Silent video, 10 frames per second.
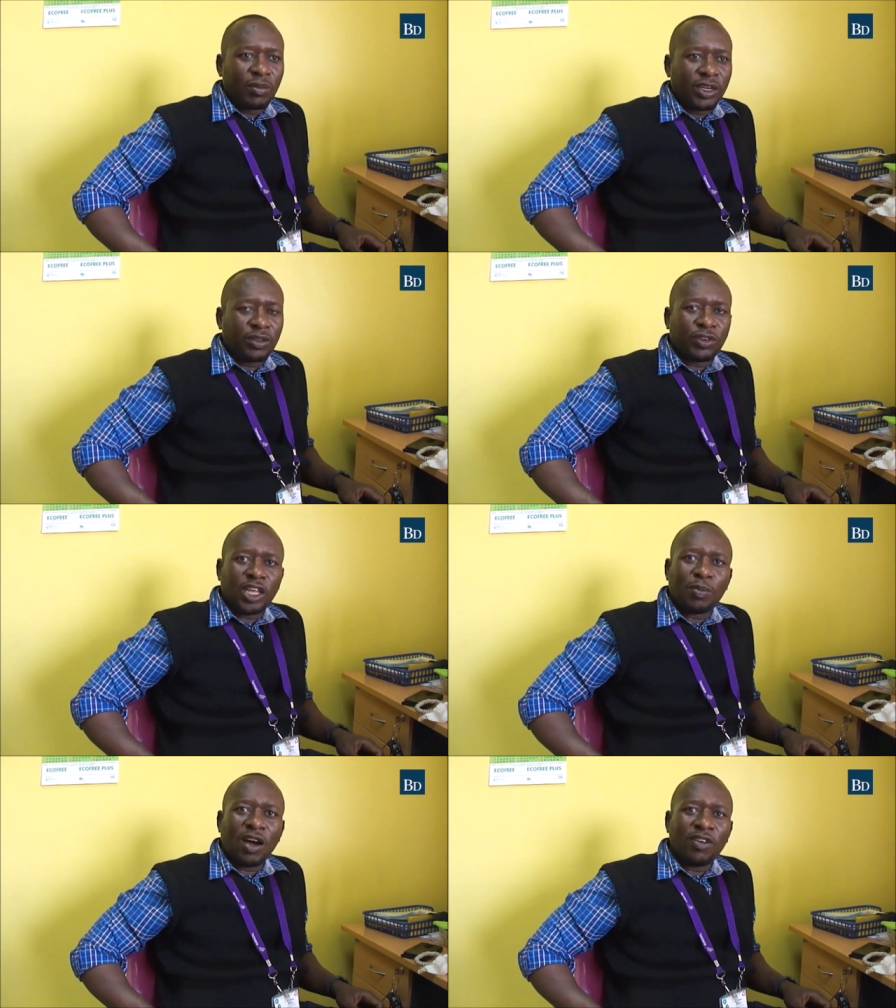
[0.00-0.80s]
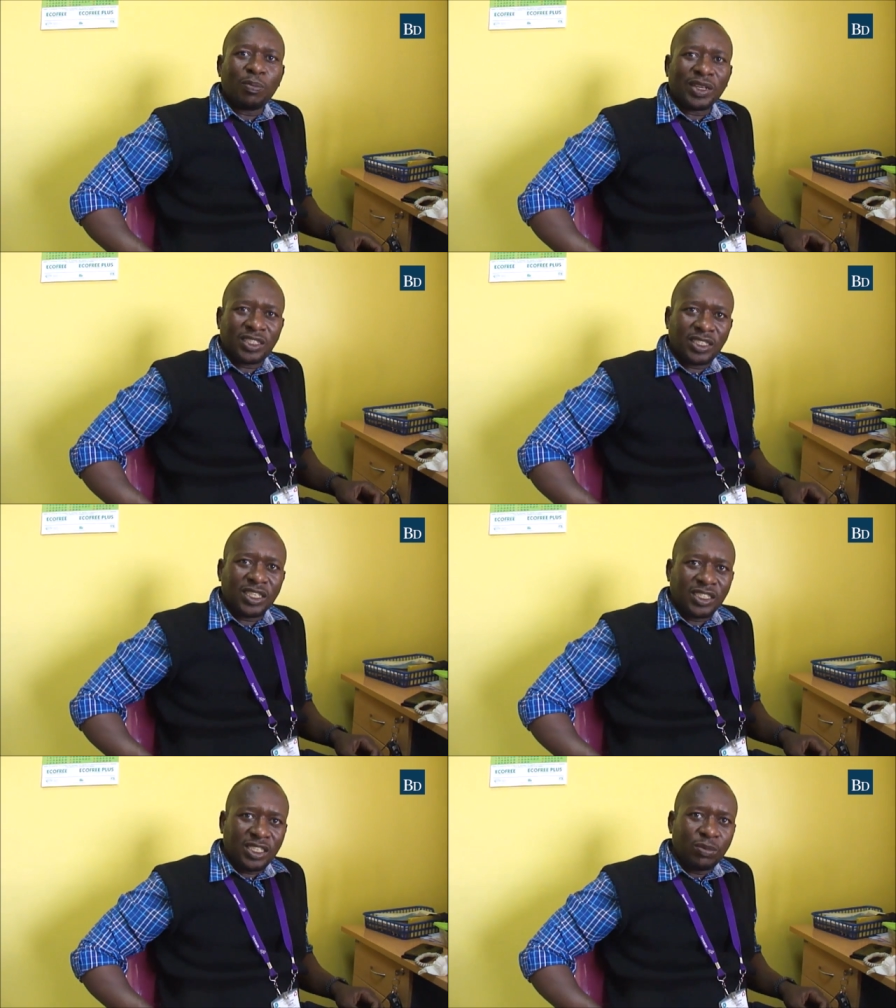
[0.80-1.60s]
But if you keep having
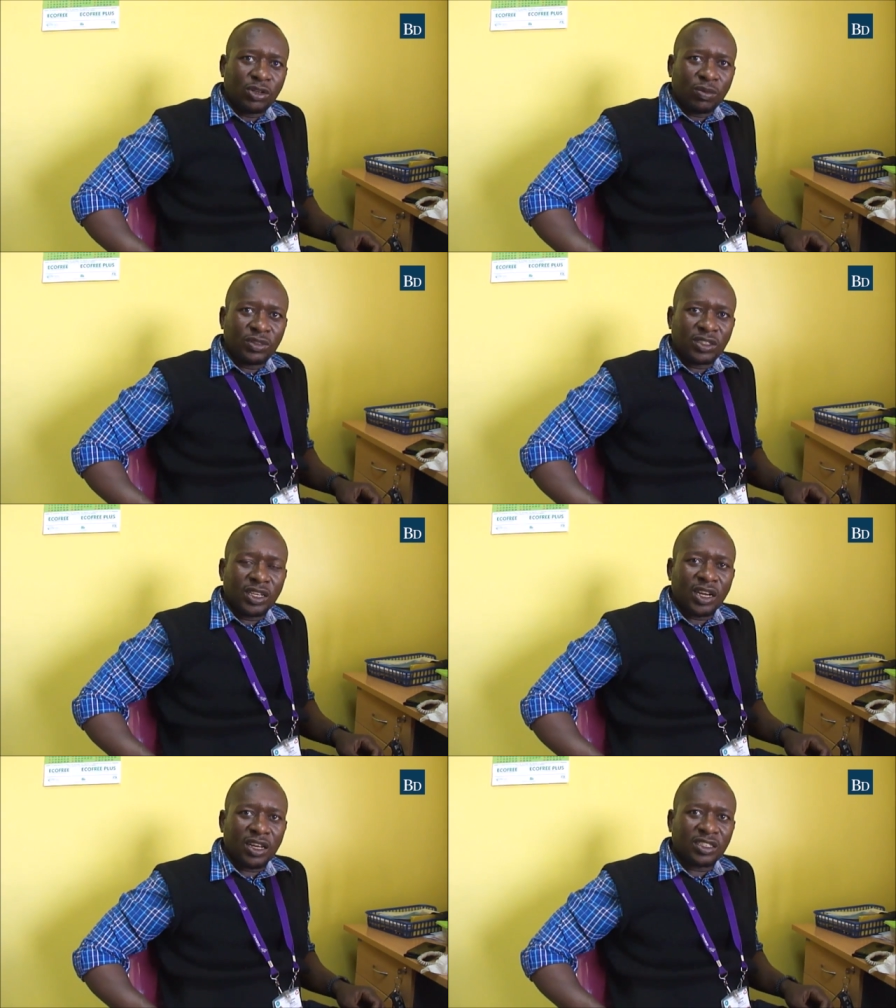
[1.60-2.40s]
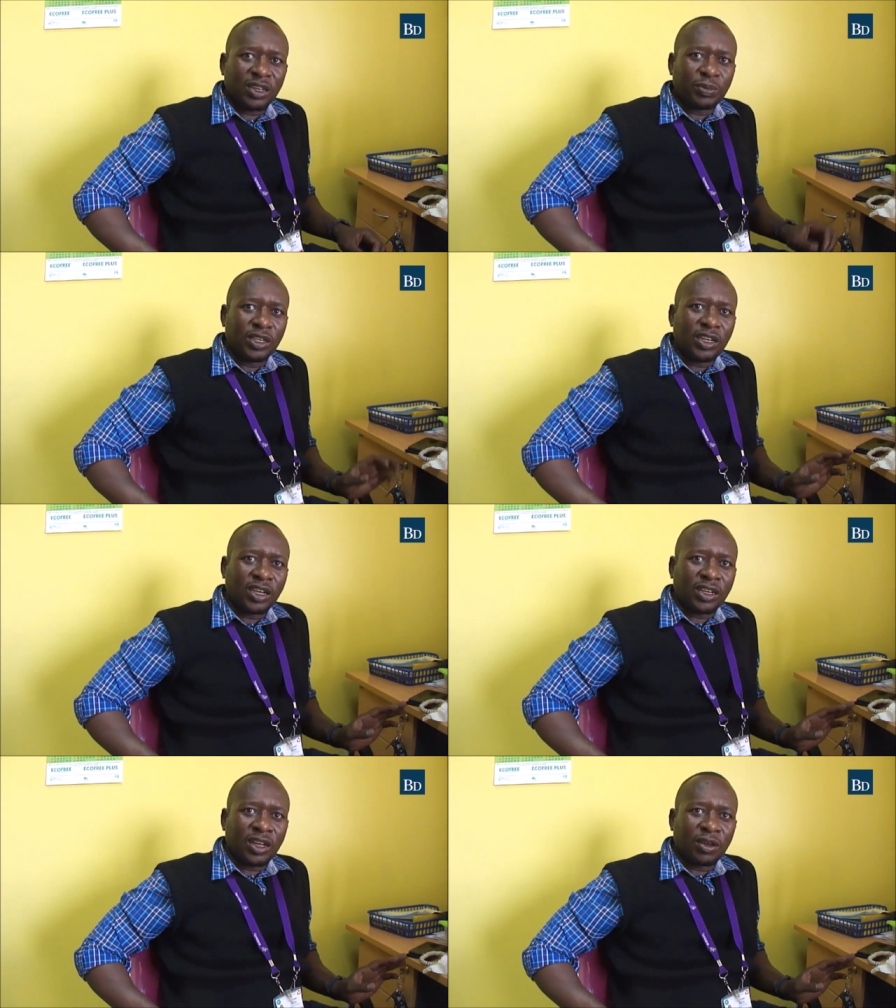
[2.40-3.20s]
persistent symptoms that are accepted,
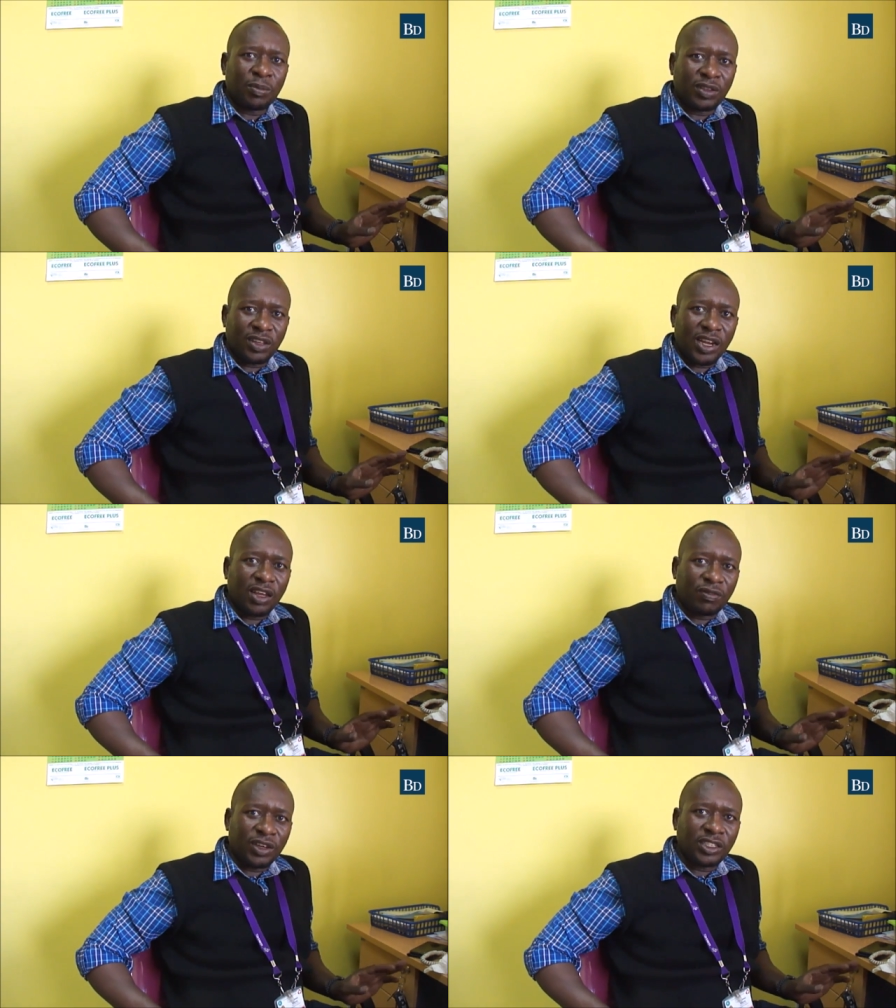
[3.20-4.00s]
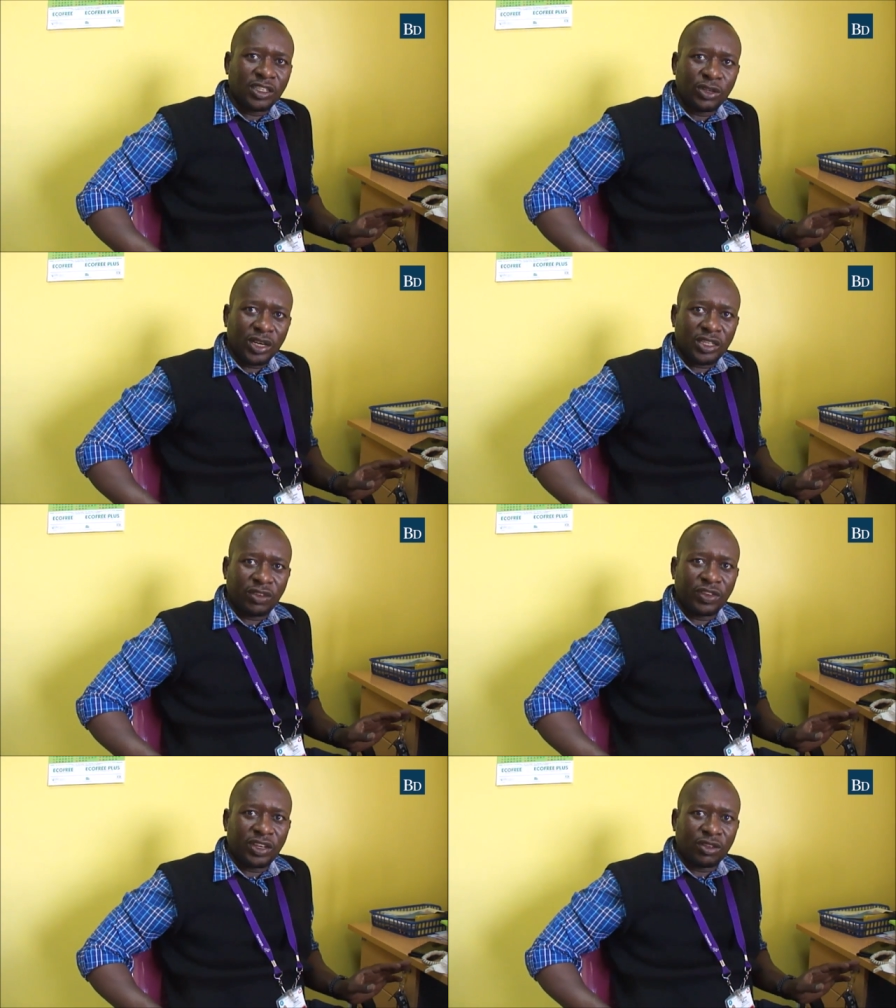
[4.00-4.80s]
that are basically affecting your
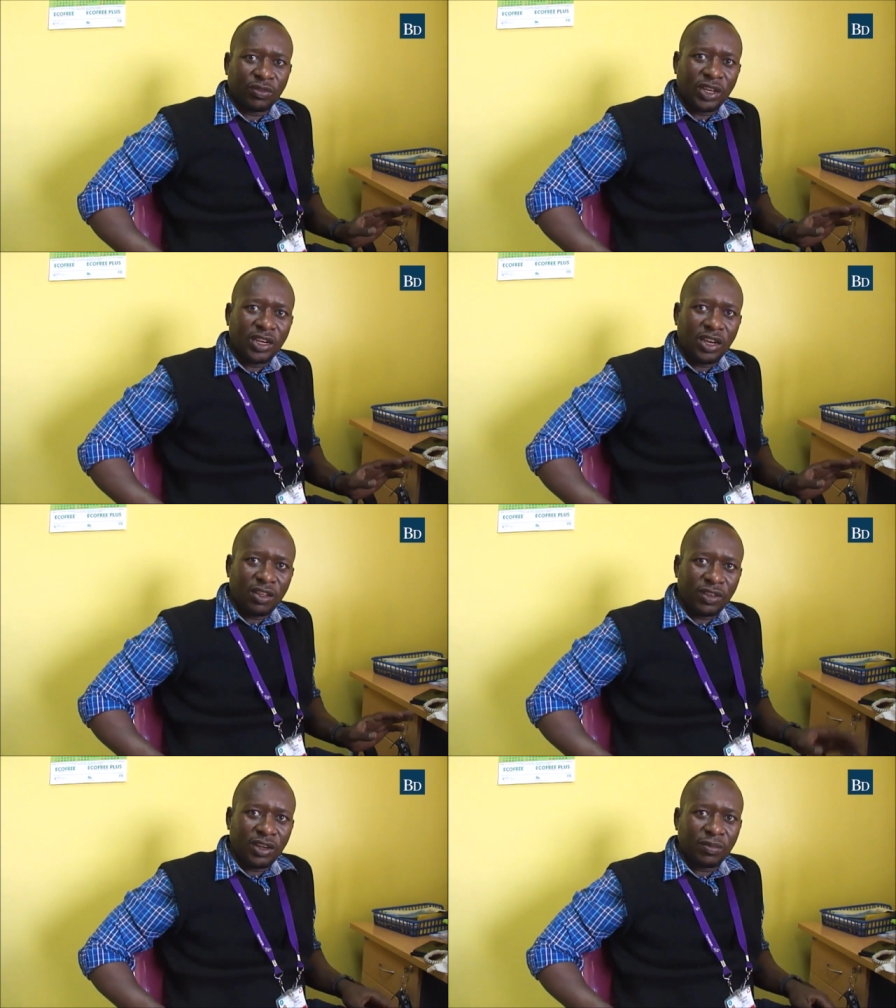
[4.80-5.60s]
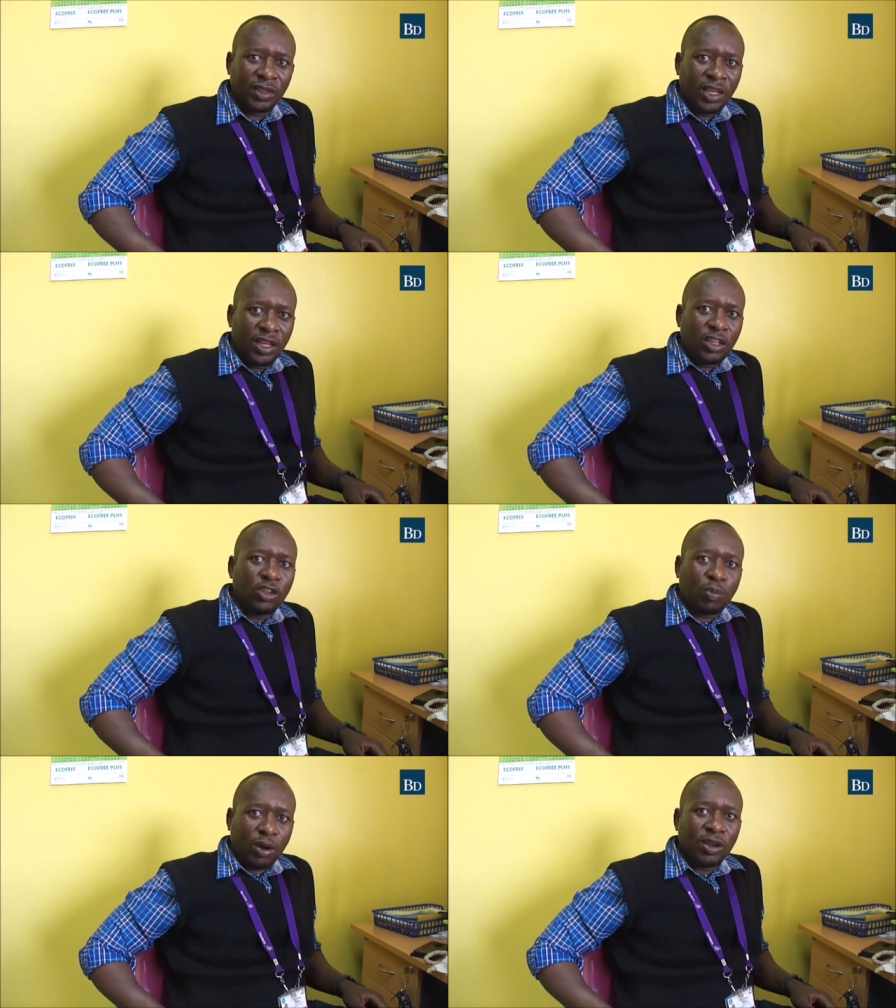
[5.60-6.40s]
activities of daily living,
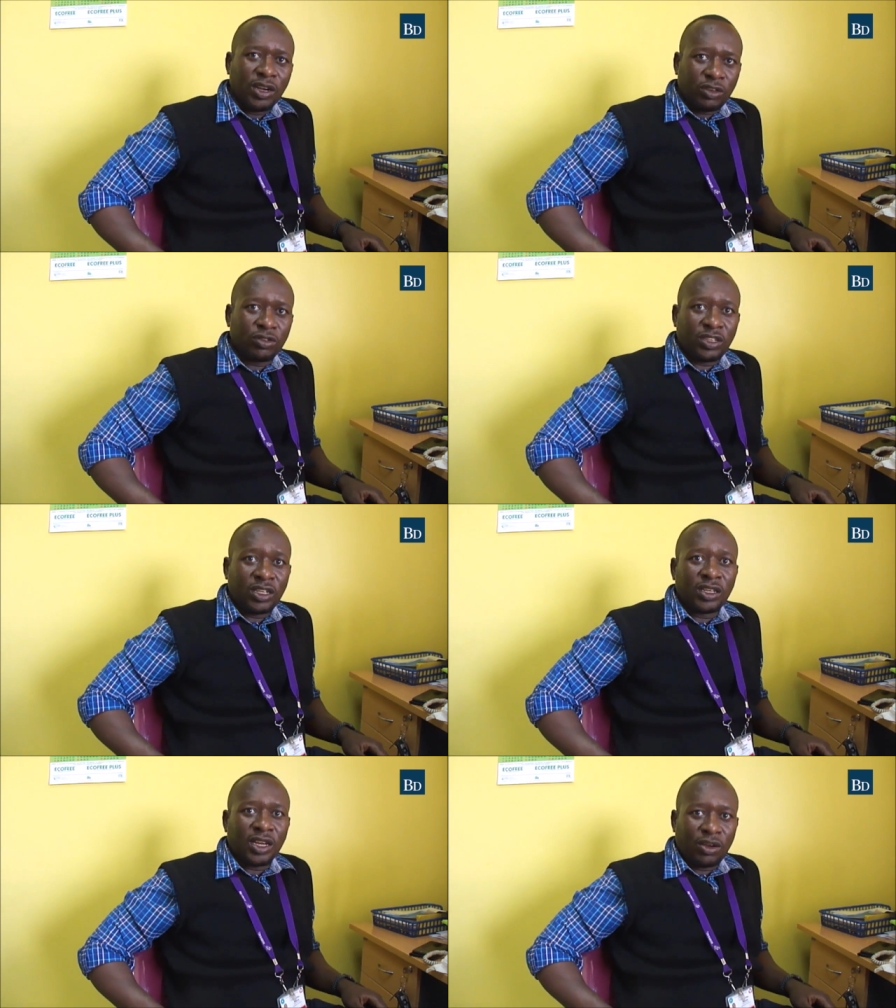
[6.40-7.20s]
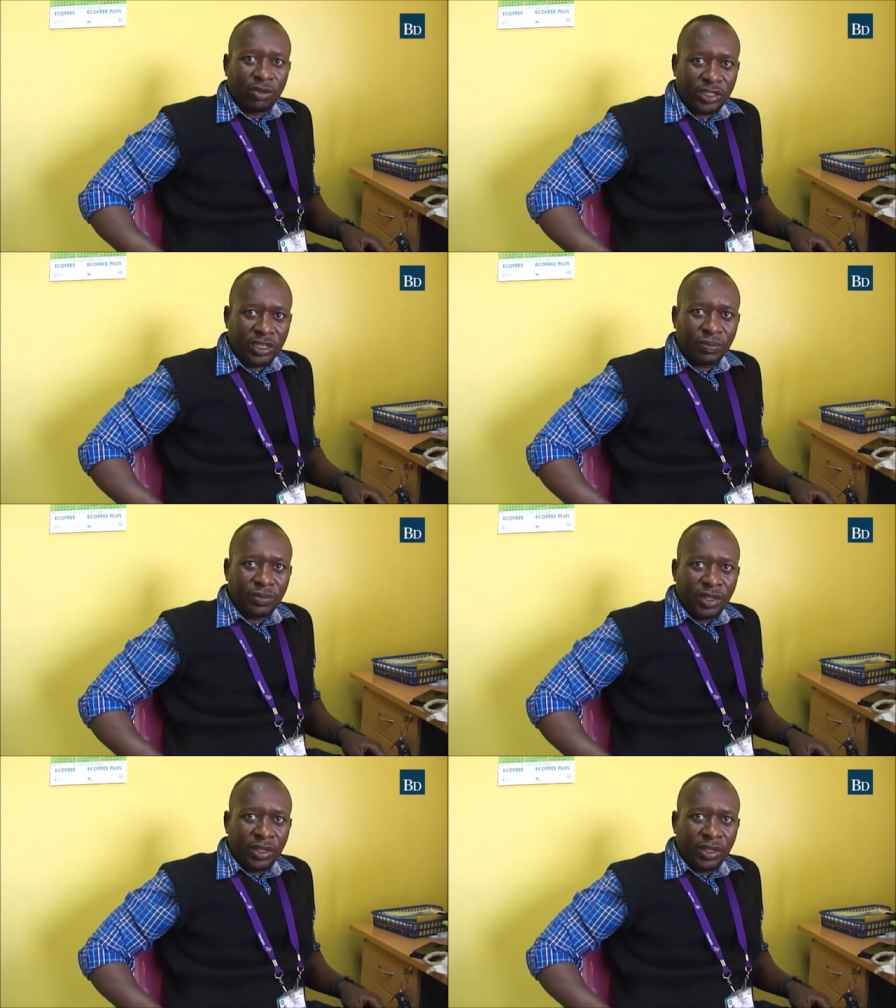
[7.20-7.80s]
you probably need to see a doctor.